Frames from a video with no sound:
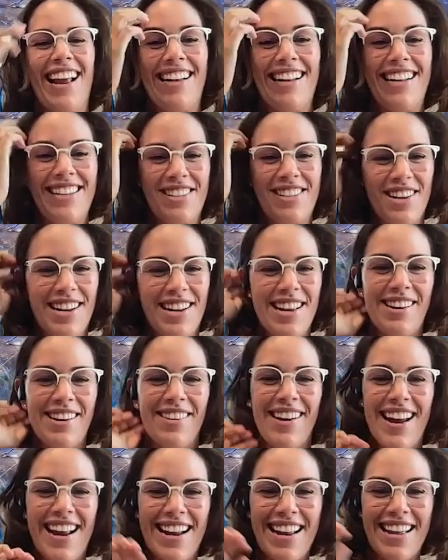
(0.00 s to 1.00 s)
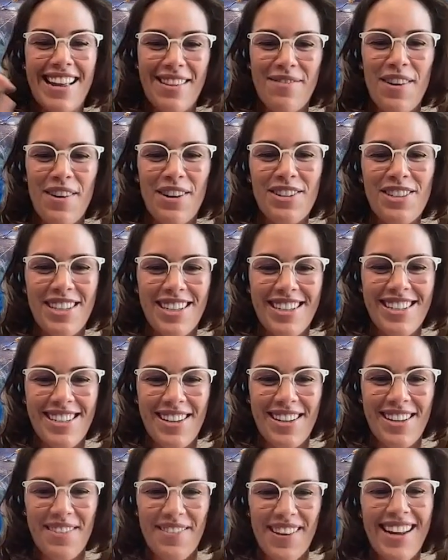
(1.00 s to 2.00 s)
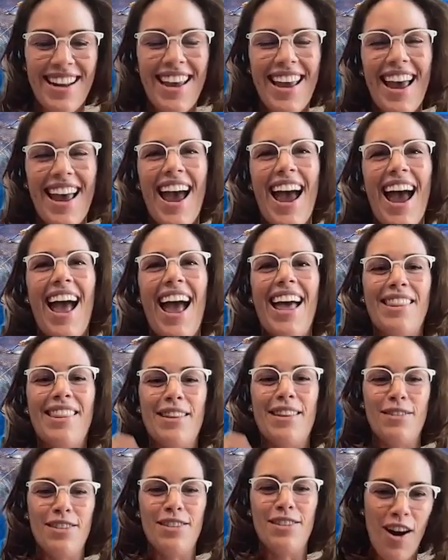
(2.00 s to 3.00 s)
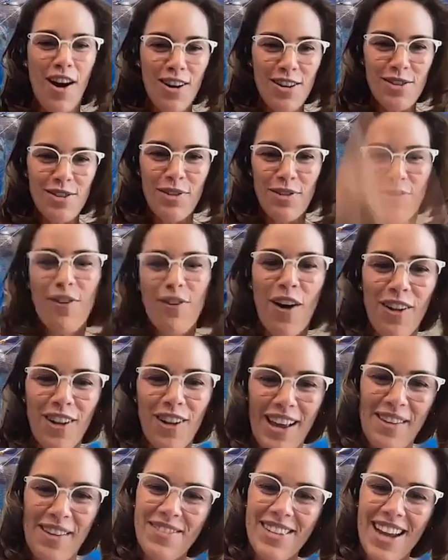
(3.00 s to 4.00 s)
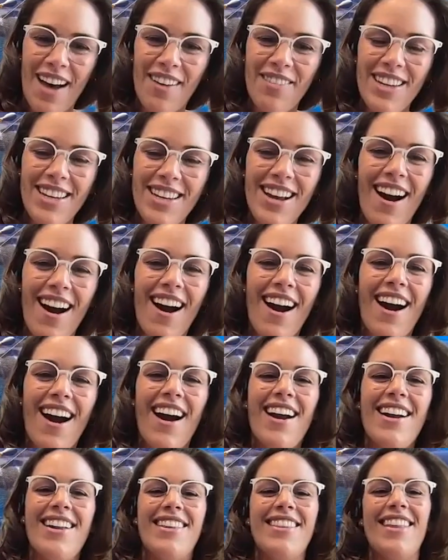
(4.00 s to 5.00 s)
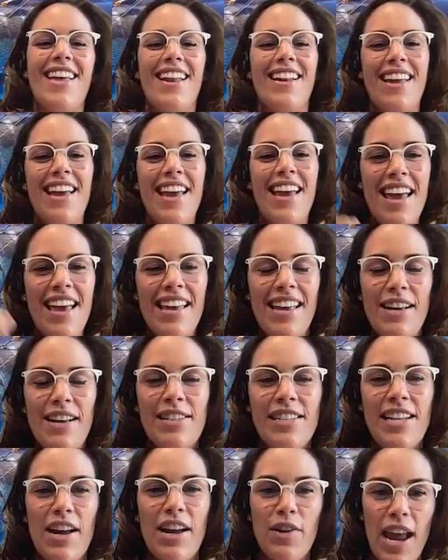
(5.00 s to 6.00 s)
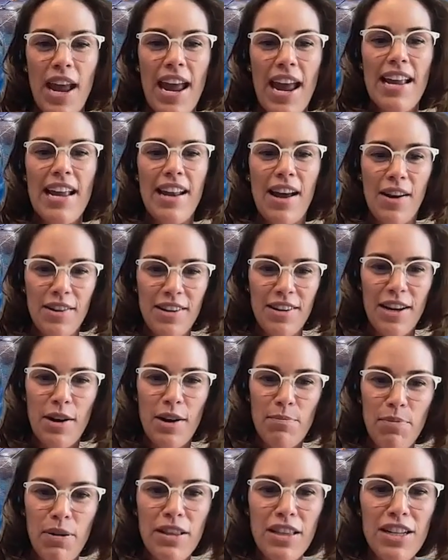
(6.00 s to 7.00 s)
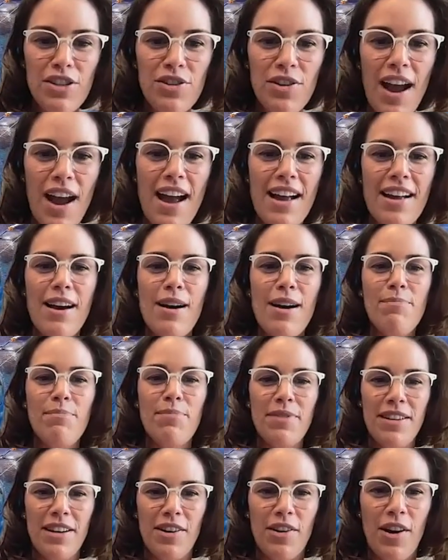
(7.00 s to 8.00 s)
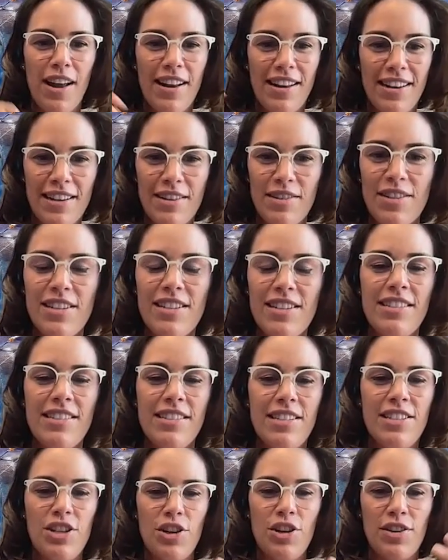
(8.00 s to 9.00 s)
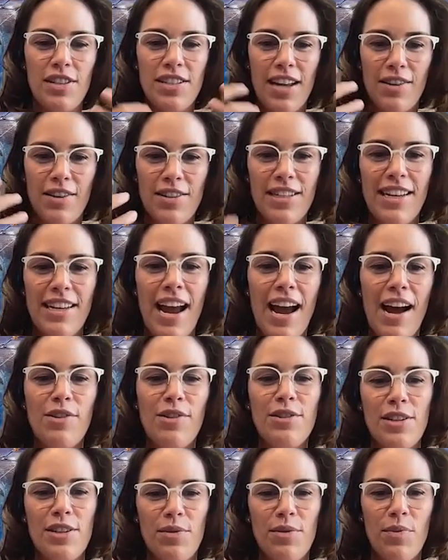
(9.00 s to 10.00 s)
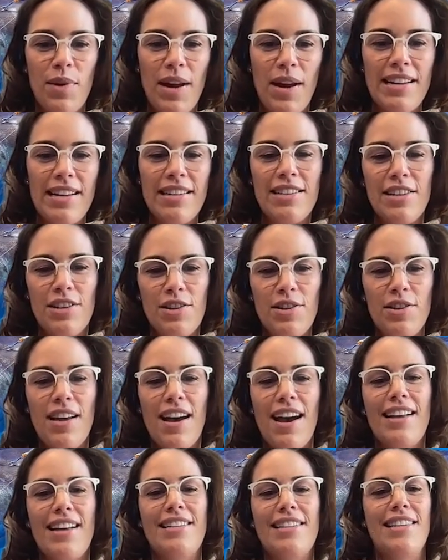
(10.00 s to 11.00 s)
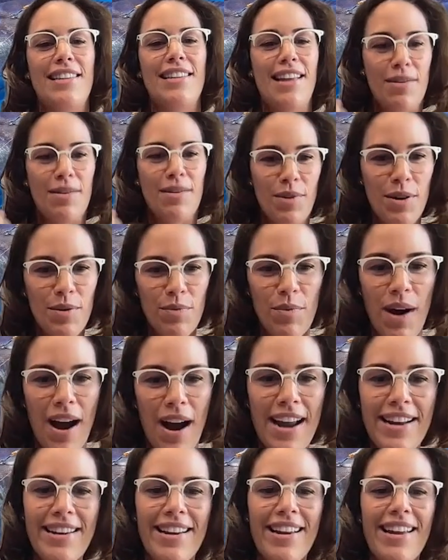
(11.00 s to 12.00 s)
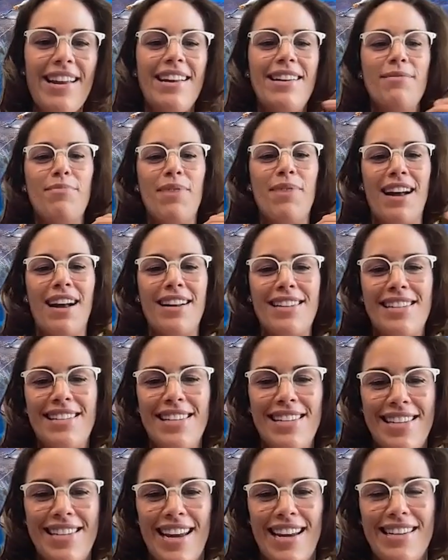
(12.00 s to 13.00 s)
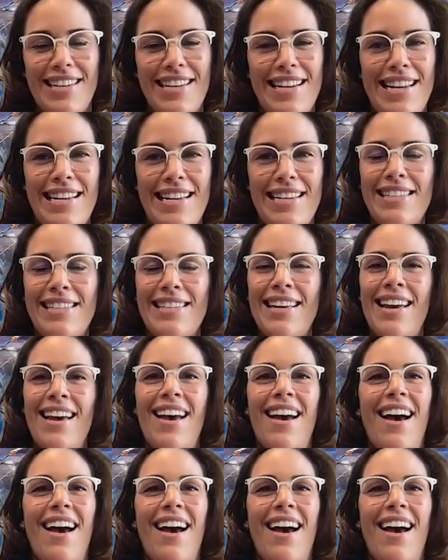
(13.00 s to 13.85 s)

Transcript: like literally creating the motions of it. And the dogs would follow him down the yard and then he'd say, okay, now, you know, put the drag up, you know, and he'd show us how to count and wait to do that. And then we'd wind in, practice the techniques.